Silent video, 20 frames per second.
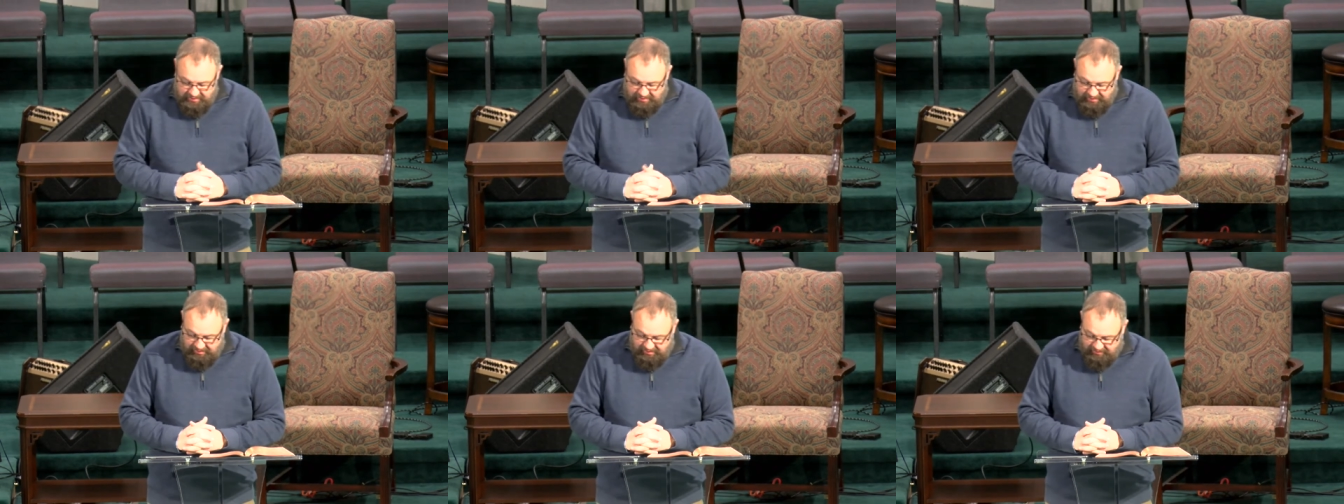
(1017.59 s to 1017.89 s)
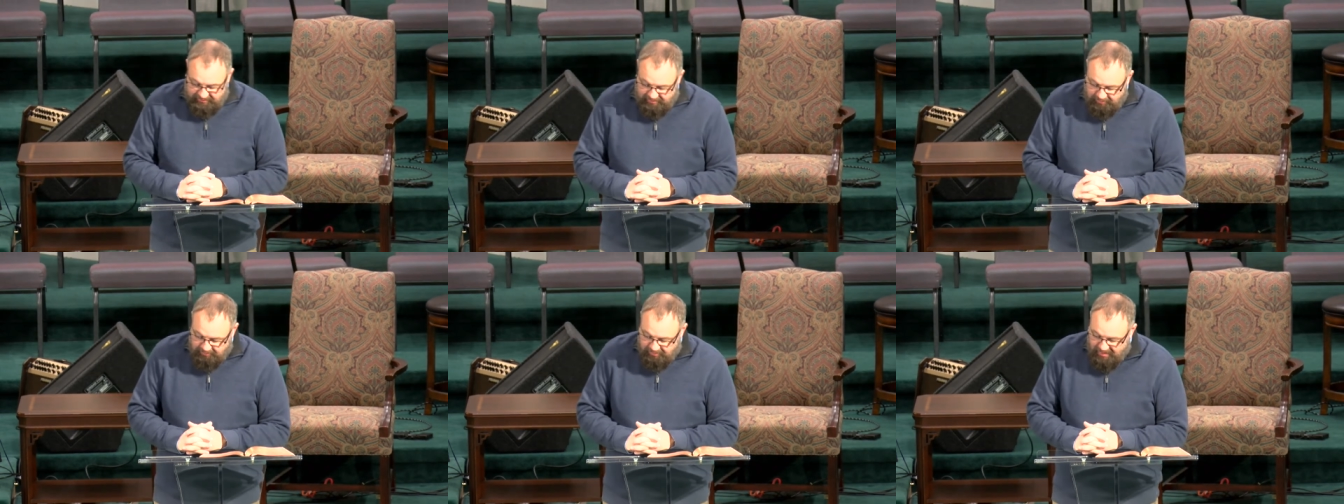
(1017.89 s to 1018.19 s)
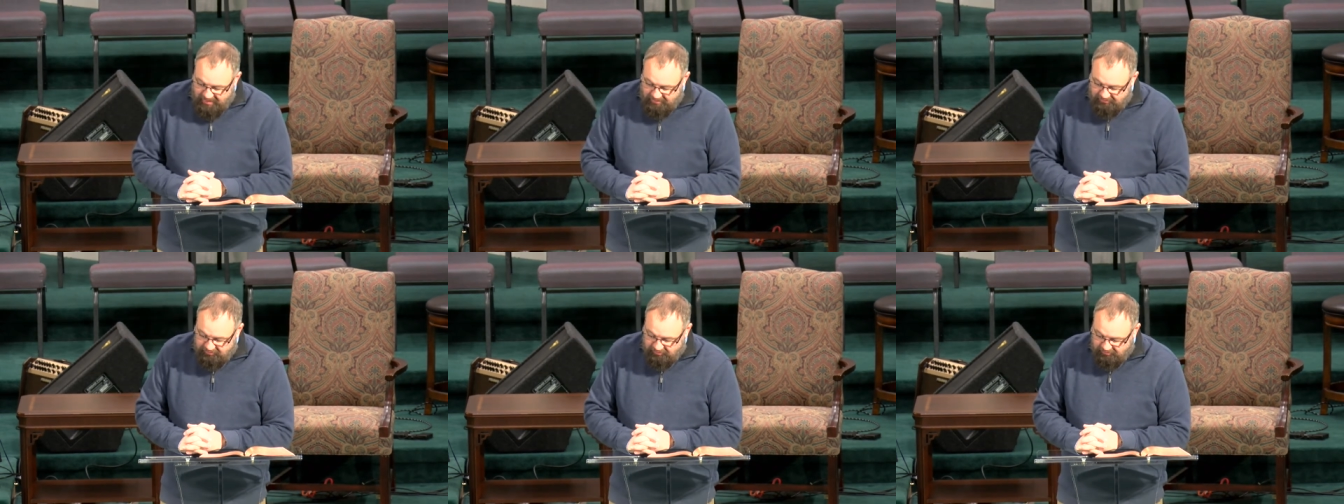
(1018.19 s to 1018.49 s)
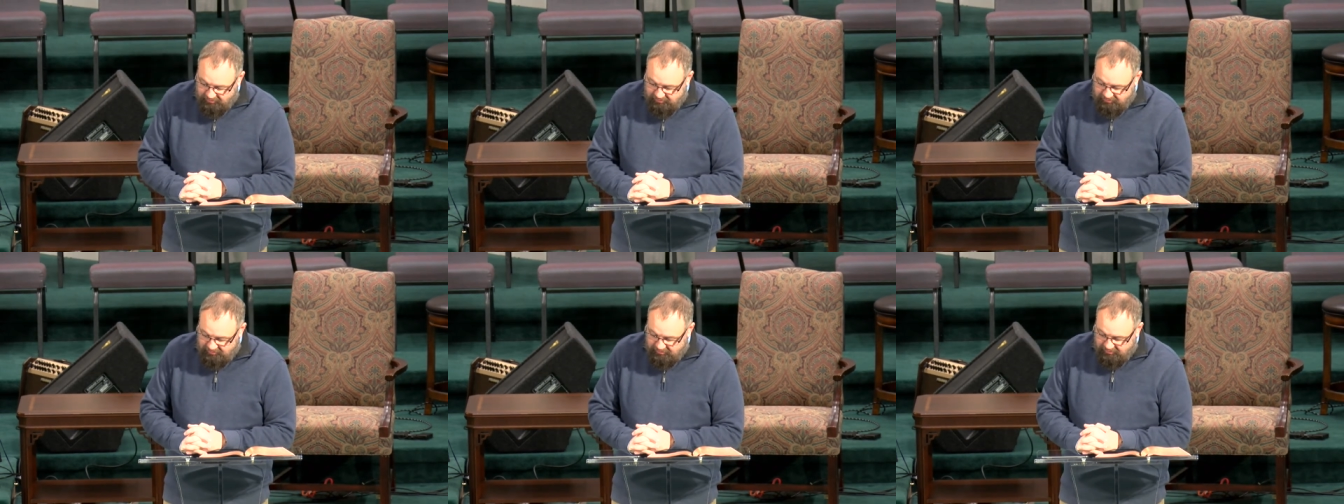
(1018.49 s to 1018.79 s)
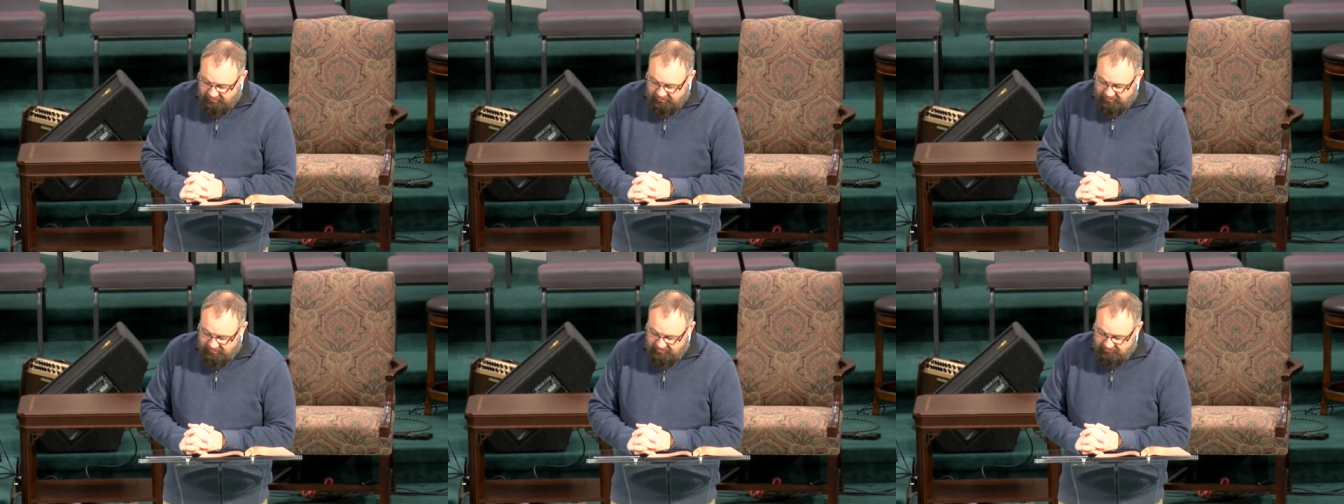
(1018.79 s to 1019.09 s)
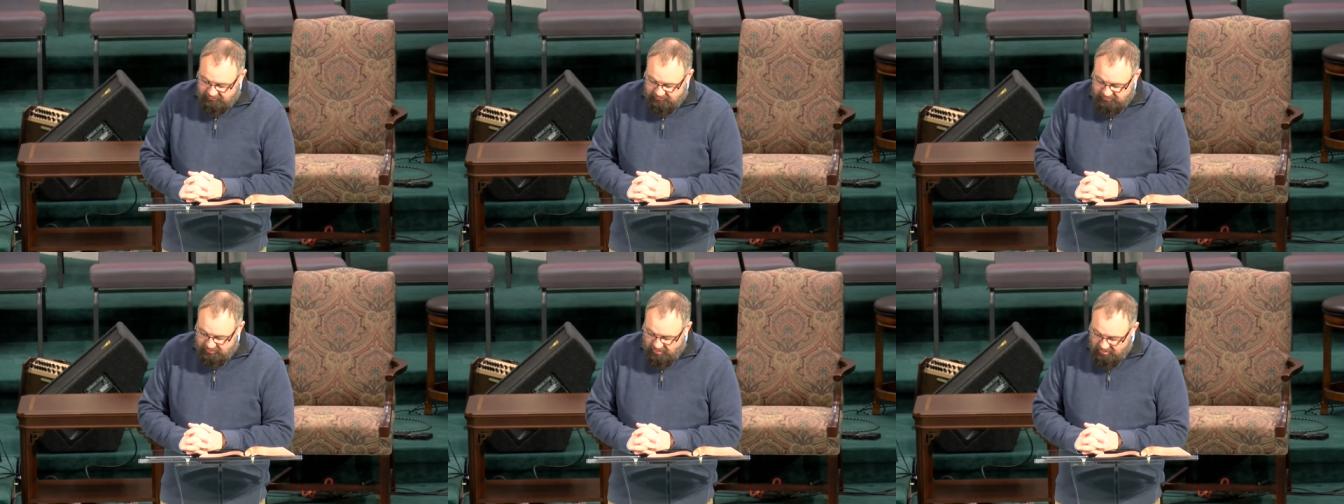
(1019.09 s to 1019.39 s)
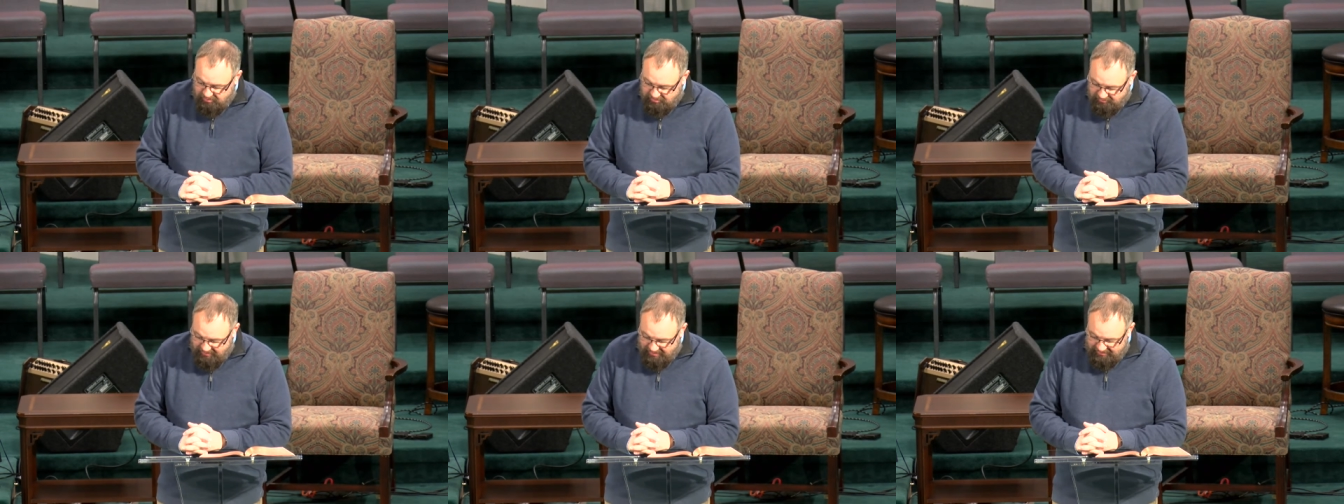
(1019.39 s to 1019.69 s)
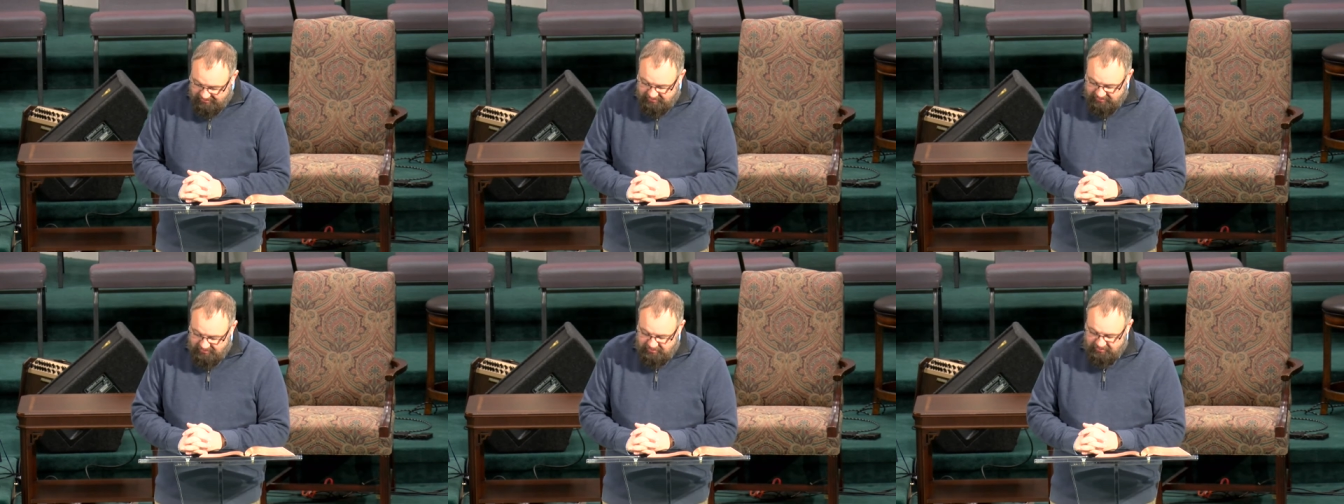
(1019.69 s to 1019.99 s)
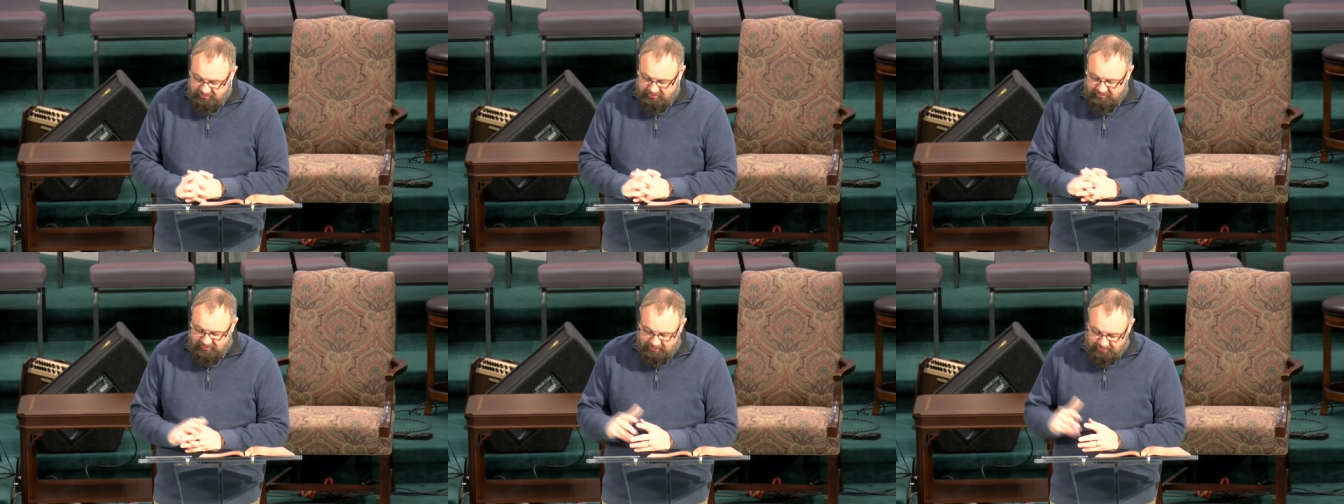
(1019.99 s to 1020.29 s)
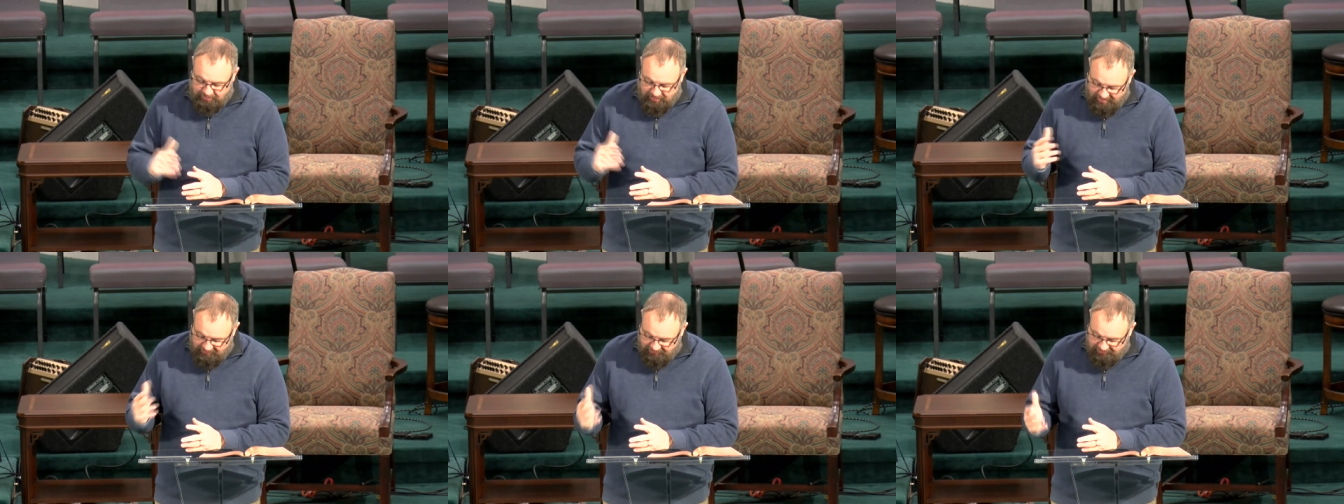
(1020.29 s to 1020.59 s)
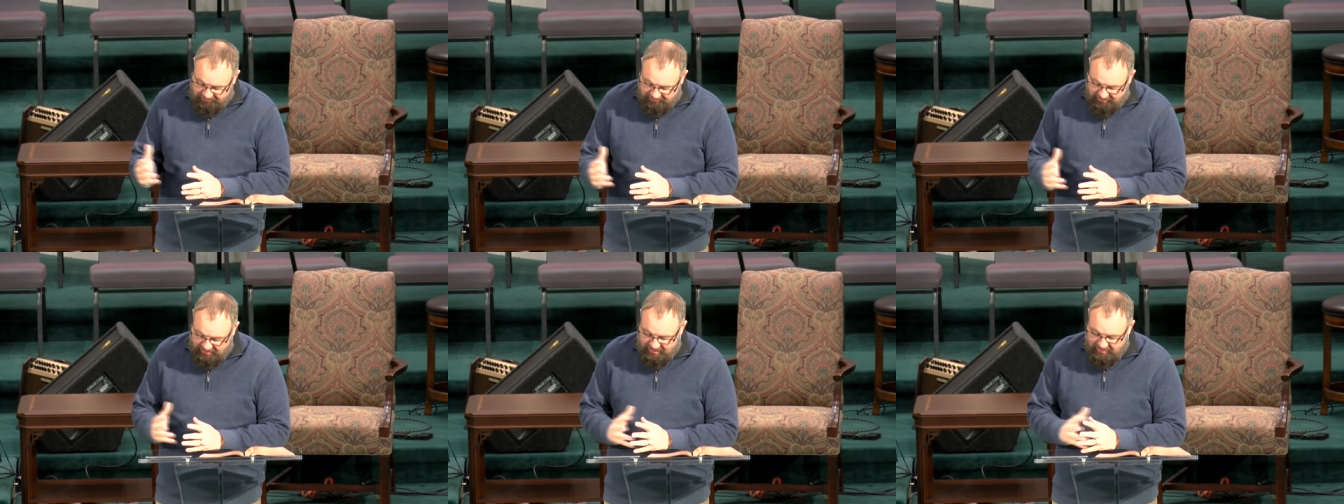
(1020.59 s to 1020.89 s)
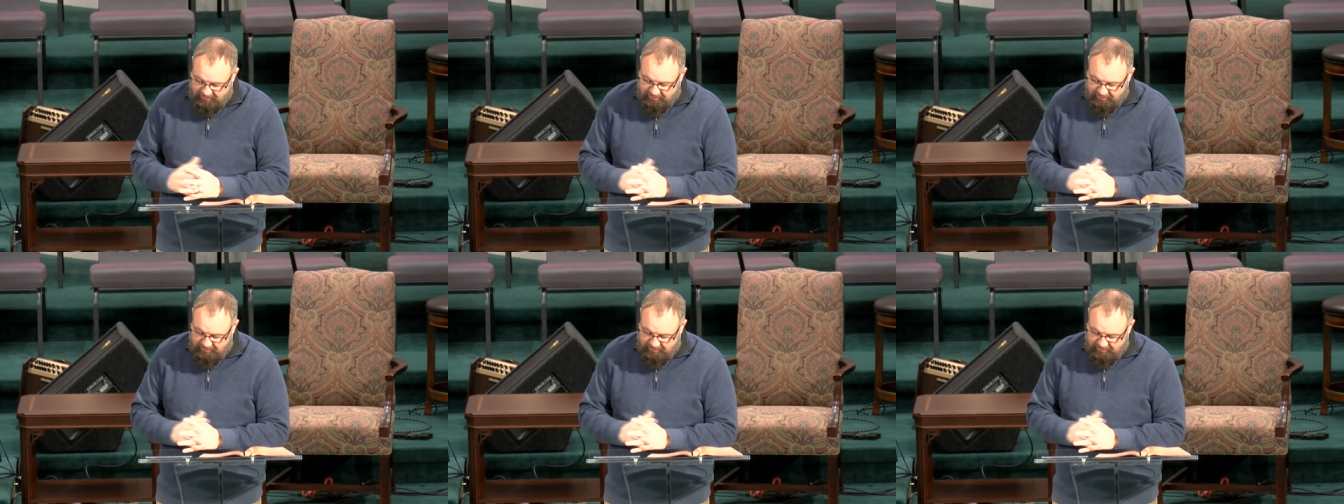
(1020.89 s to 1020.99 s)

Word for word: Uh, the apostles uh, talked about this, they prophesied